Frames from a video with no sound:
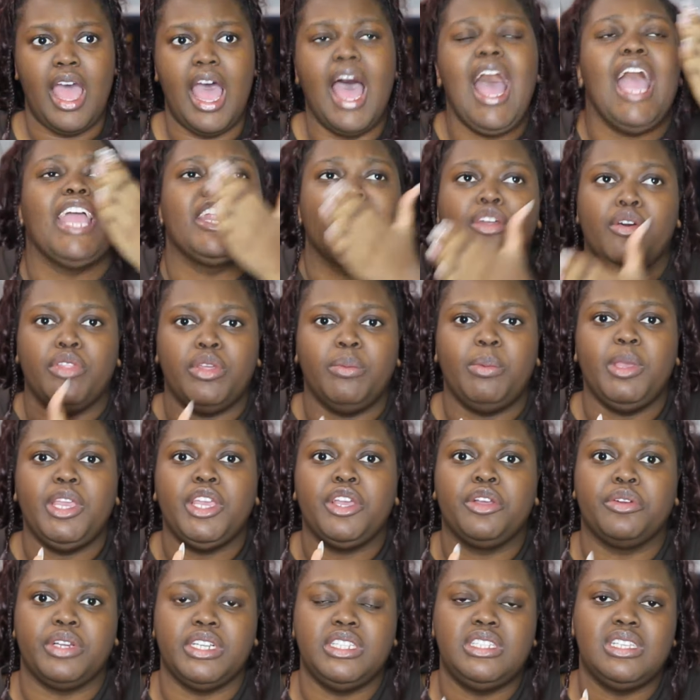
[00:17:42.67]
I know that we
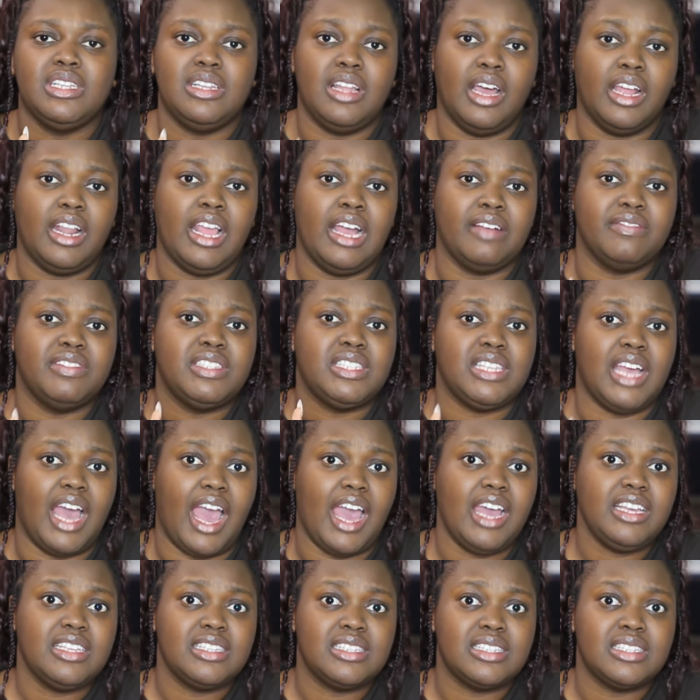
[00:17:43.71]
agreed to not have
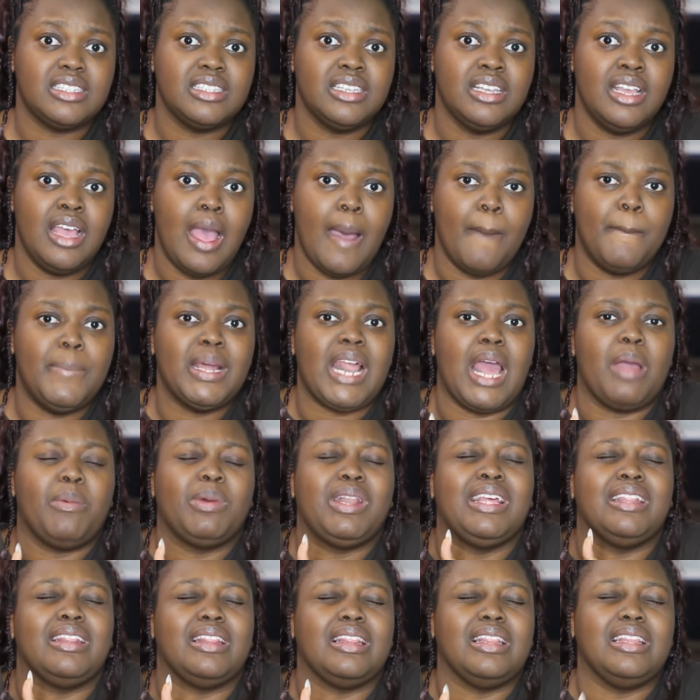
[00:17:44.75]
sex, but I would
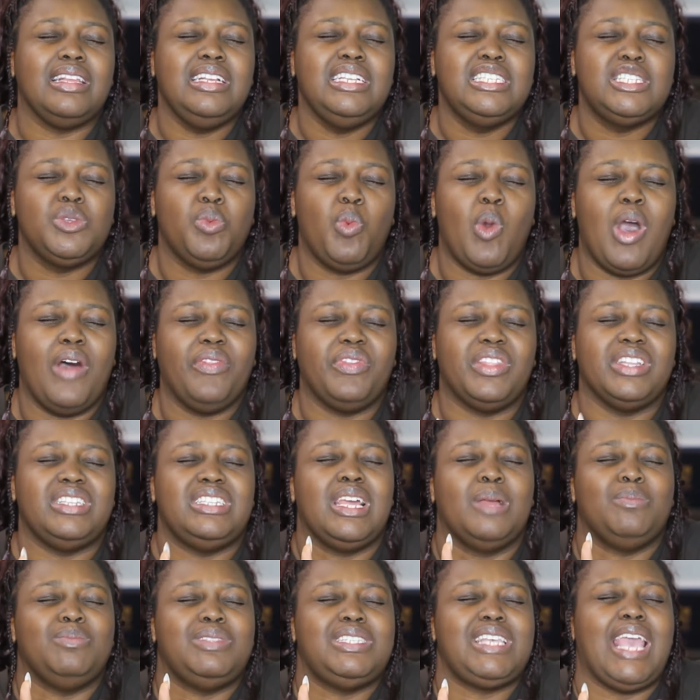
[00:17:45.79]
at least want the
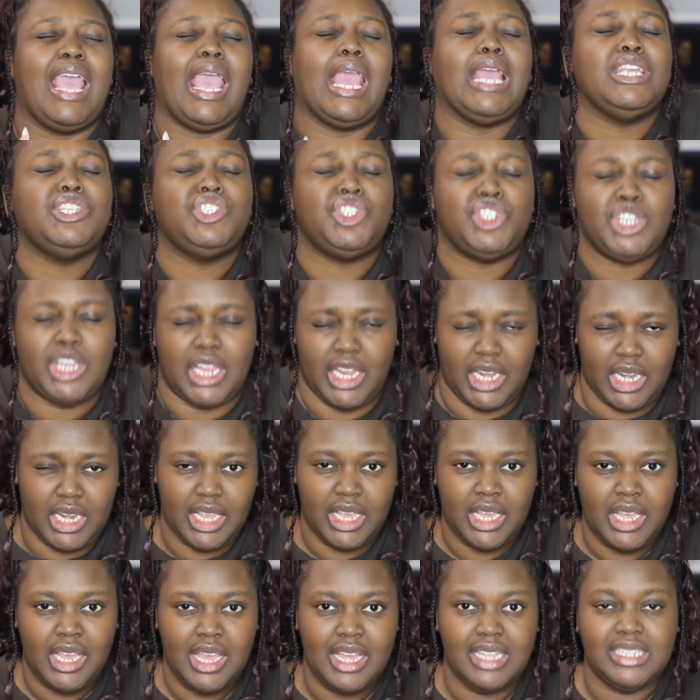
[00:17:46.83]
temptation
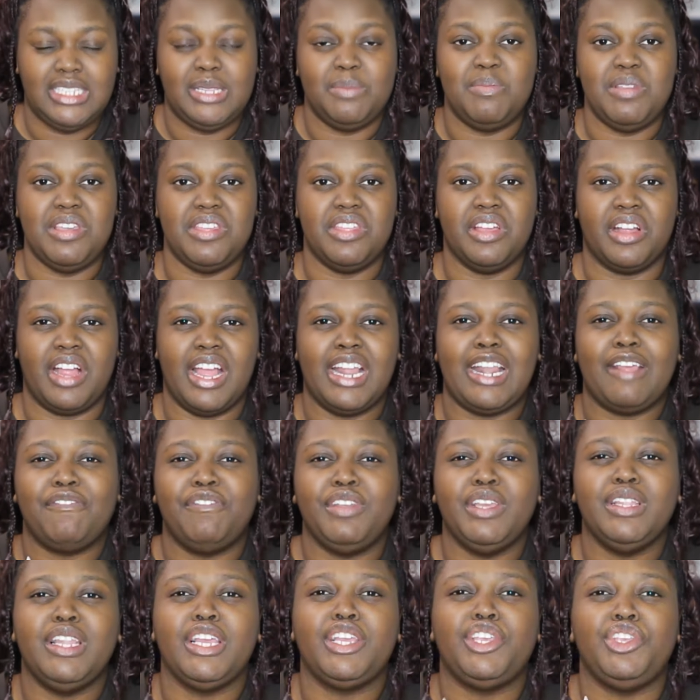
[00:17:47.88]
to be there. And I
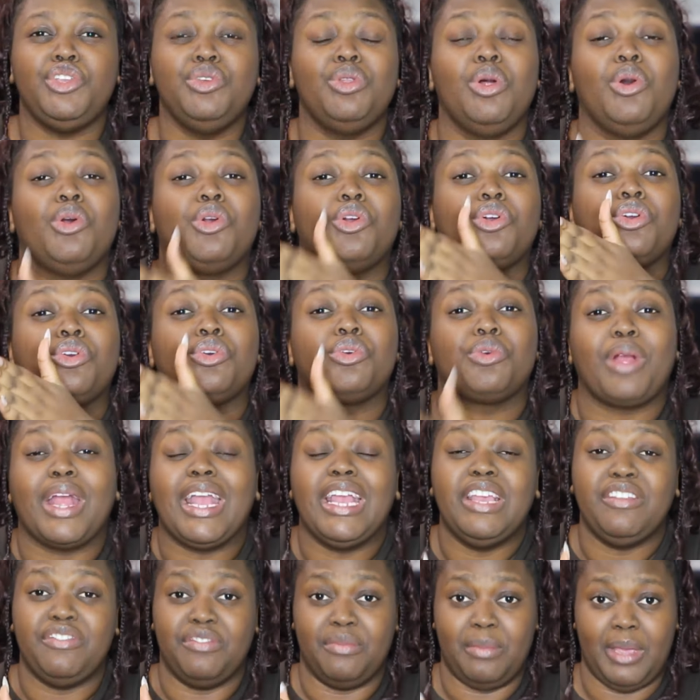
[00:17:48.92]
feel like you don't
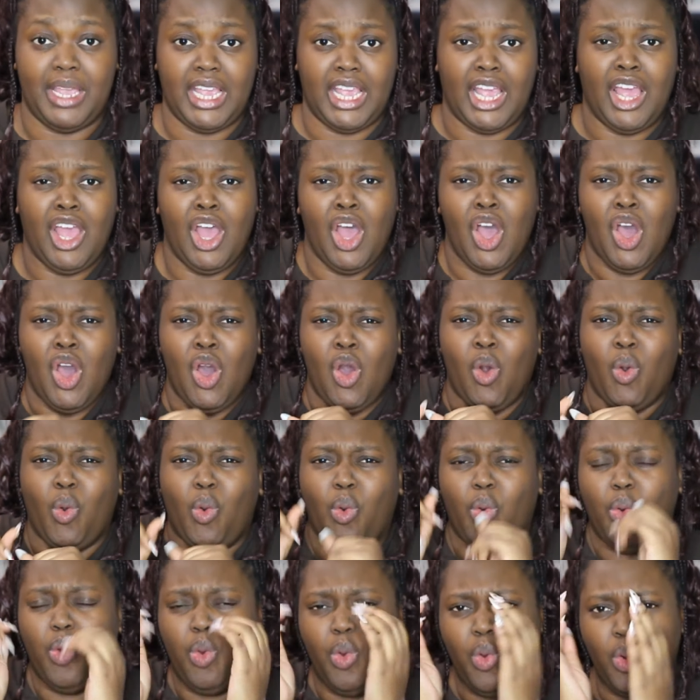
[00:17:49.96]
crave me.
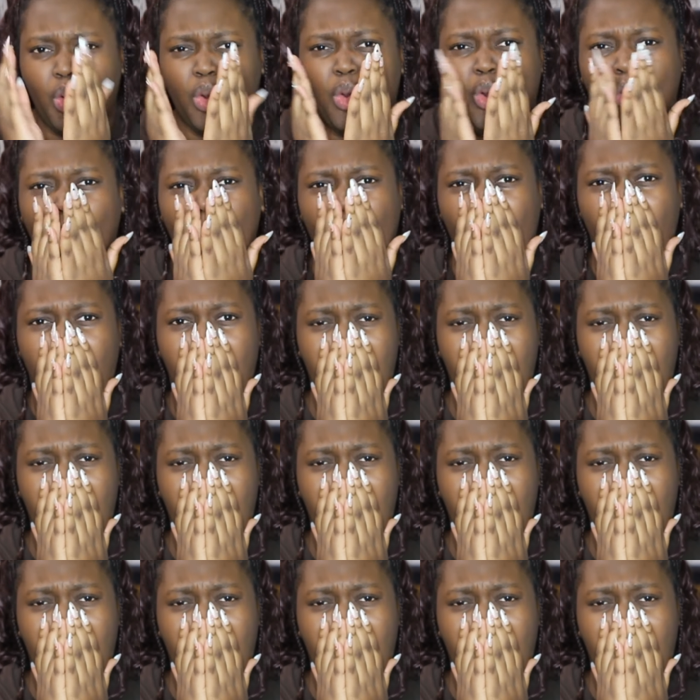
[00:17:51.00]
Ooh.